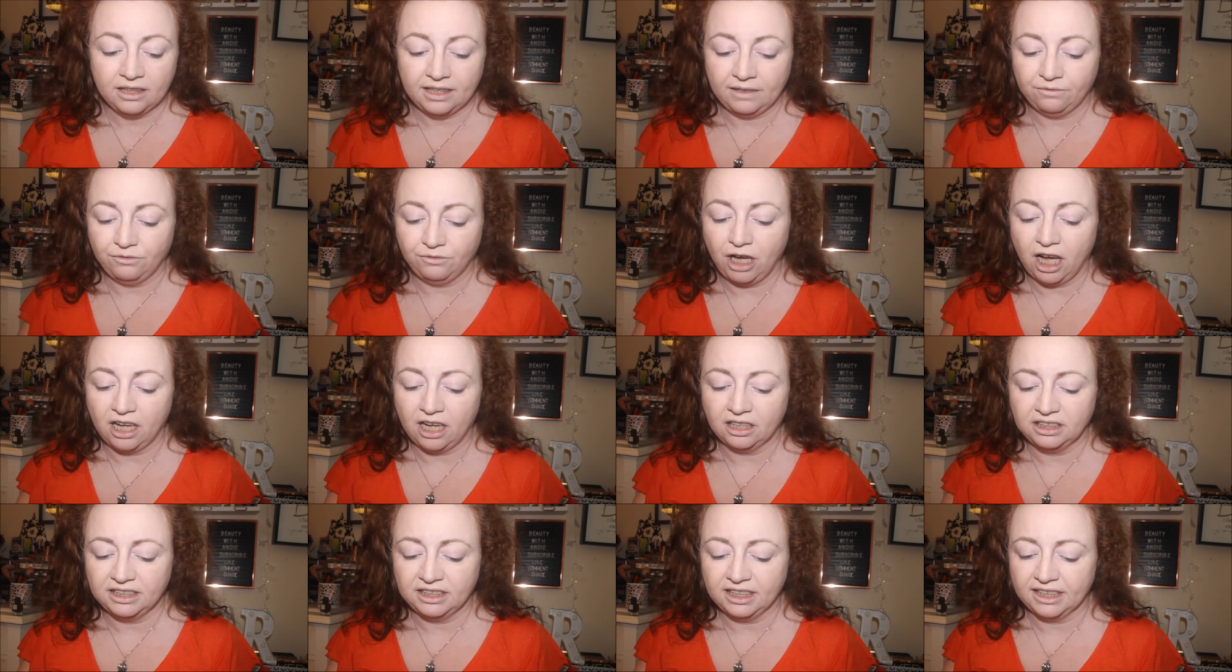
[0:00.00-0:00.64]
They've
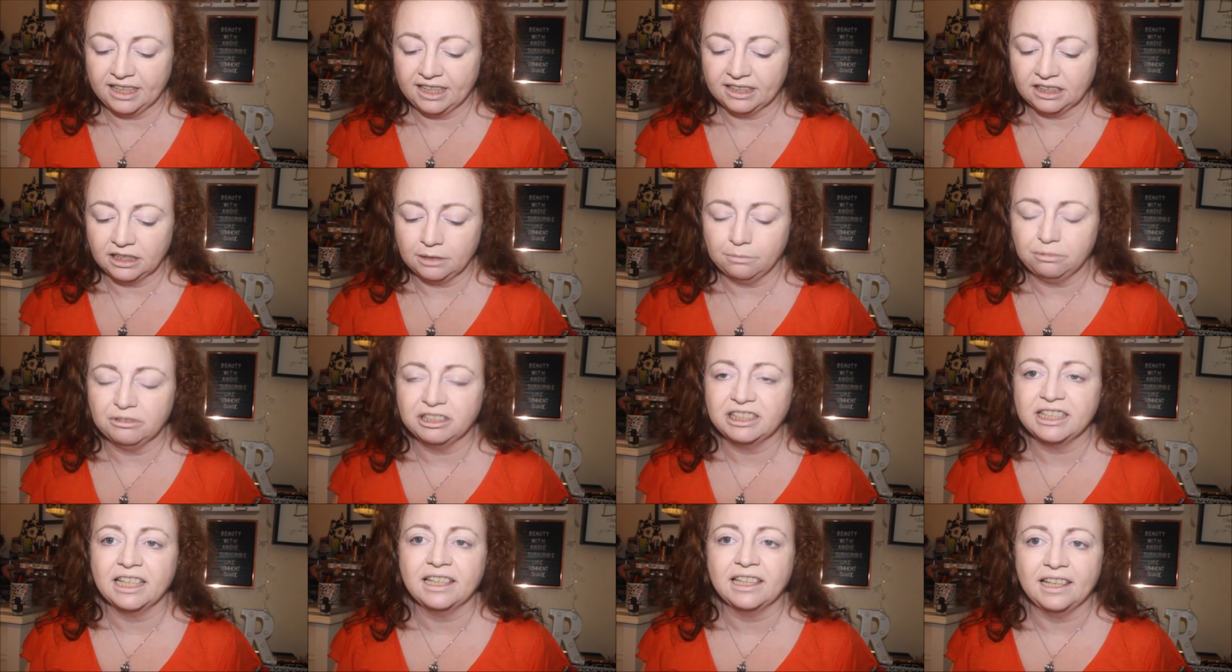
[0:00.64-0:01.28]
got a ticket to
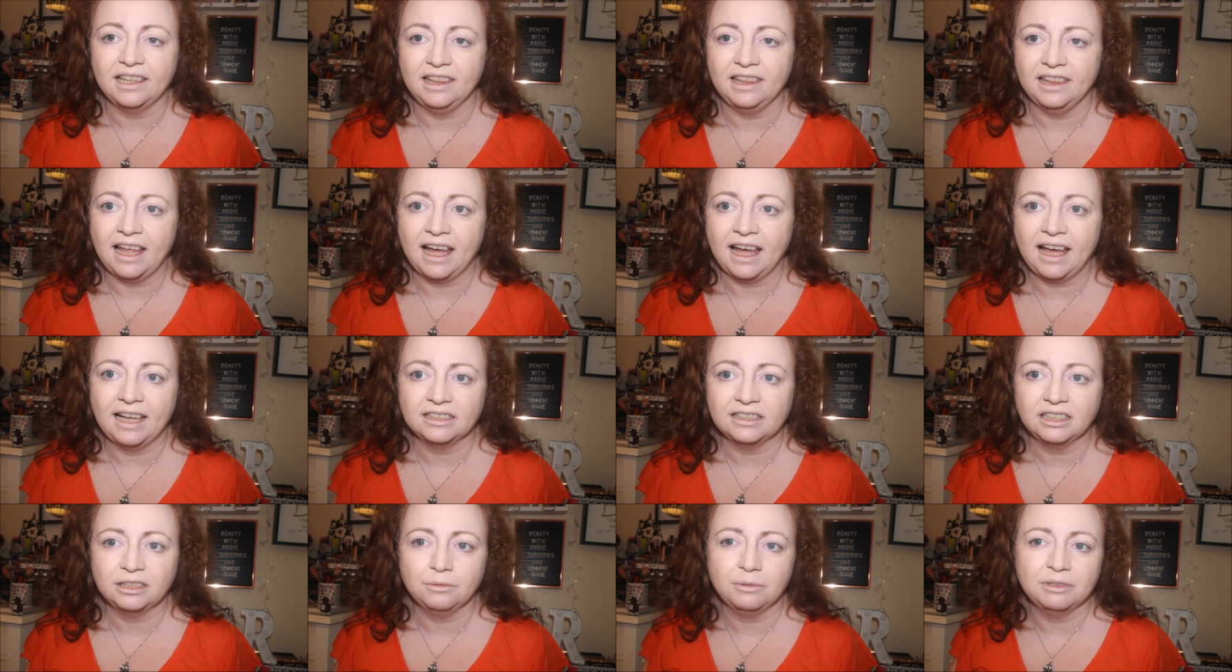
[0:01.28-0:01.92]
Brazil in
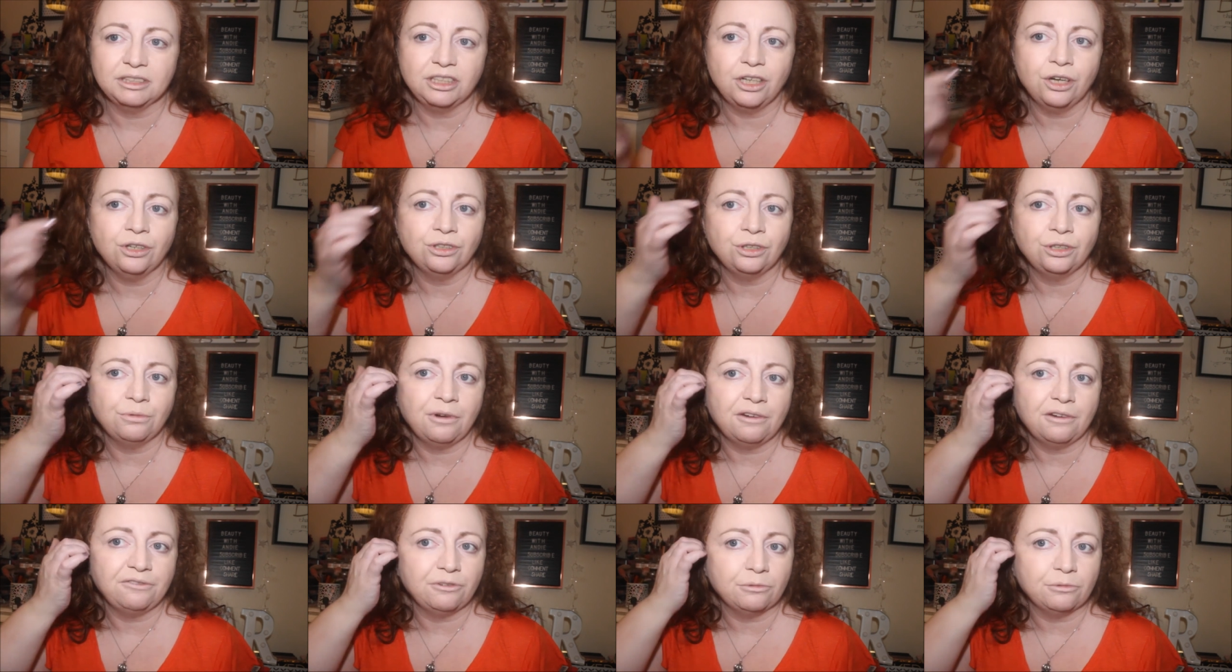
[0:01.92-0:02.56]
that. So I don't
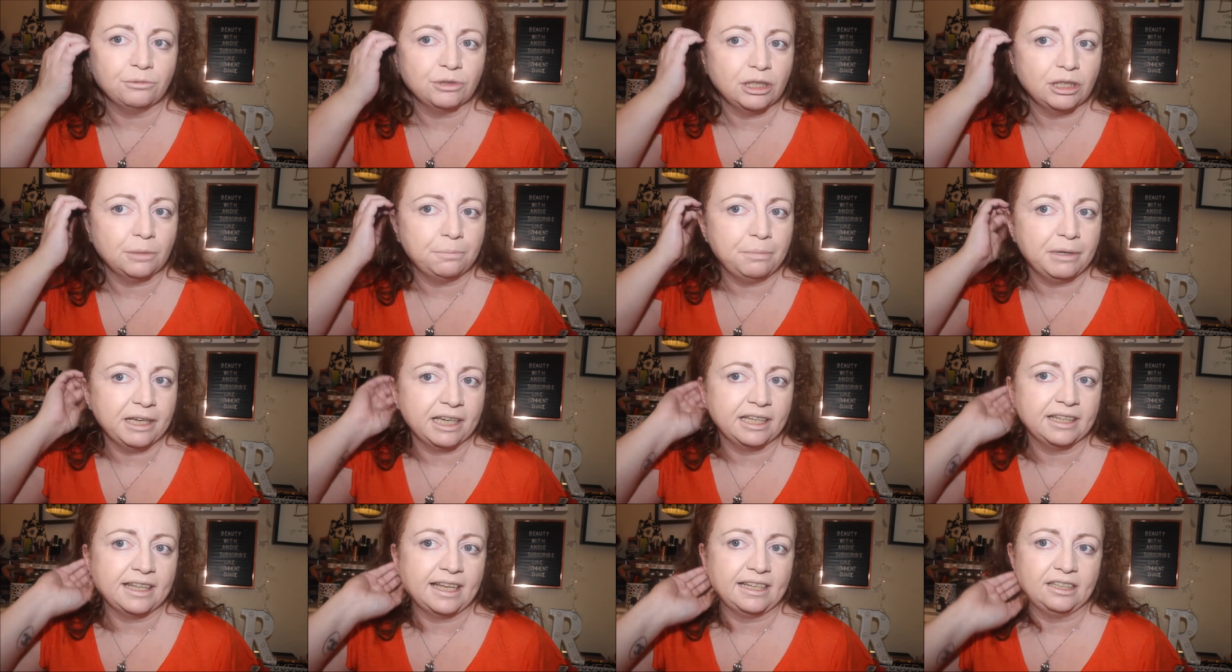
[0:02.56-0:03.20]
know whether I'm going to
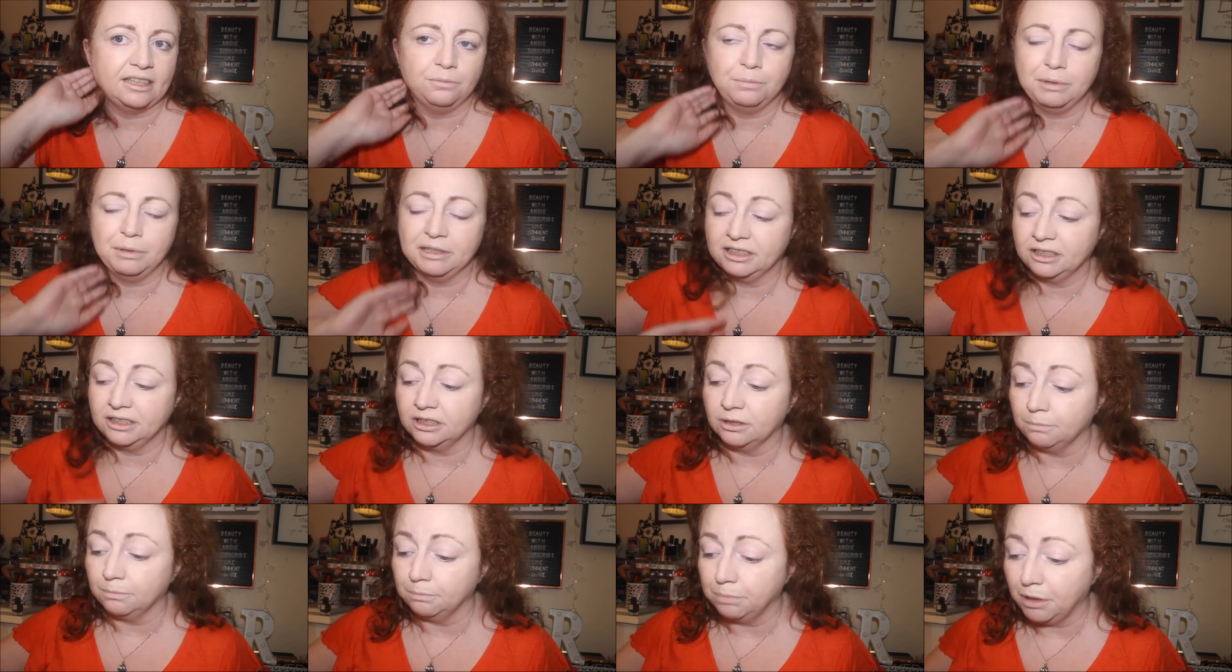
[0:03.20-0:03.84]
pick that up at
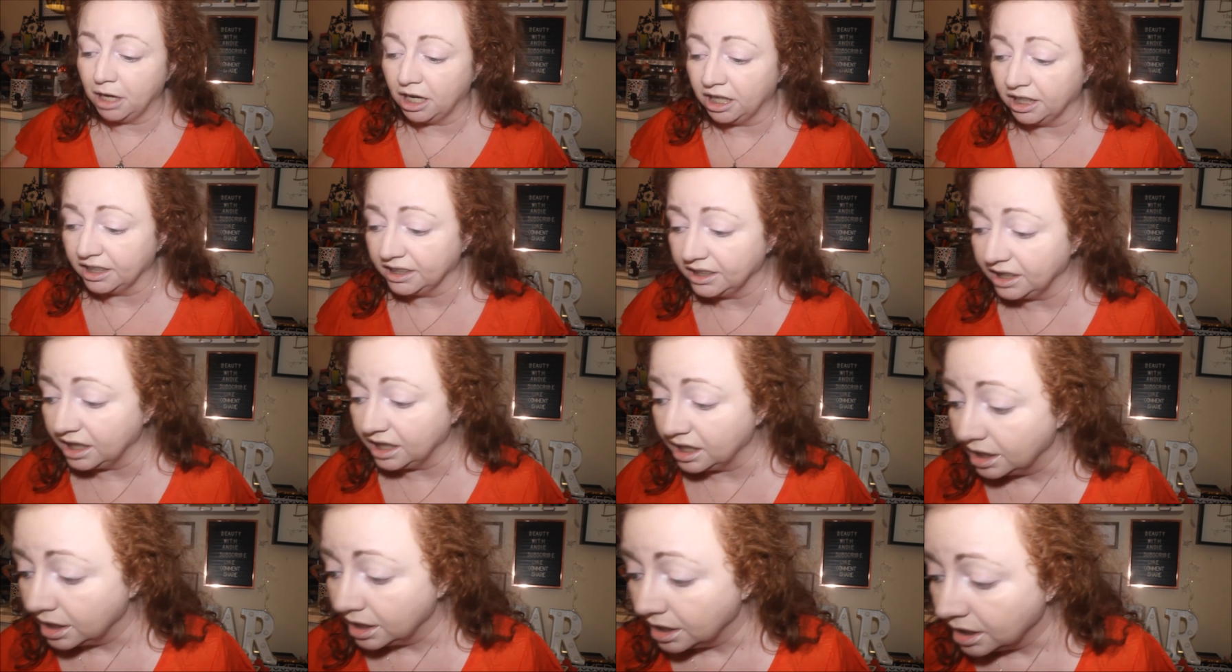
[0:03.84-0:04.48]
some
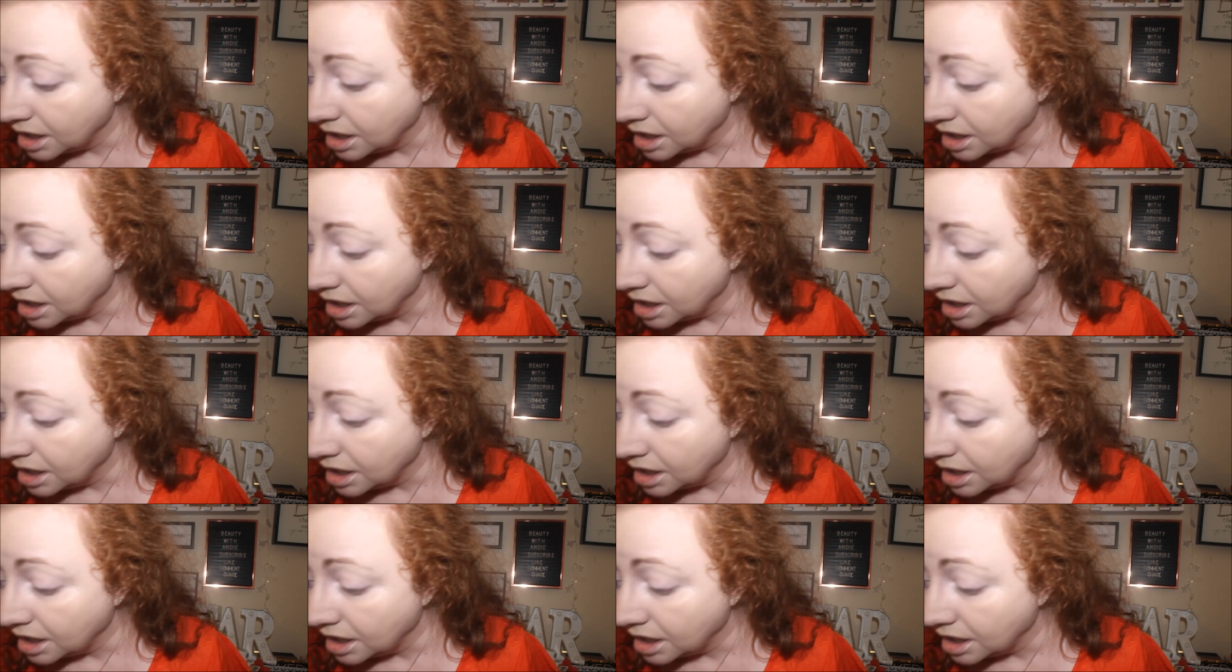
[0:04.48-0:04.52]
point.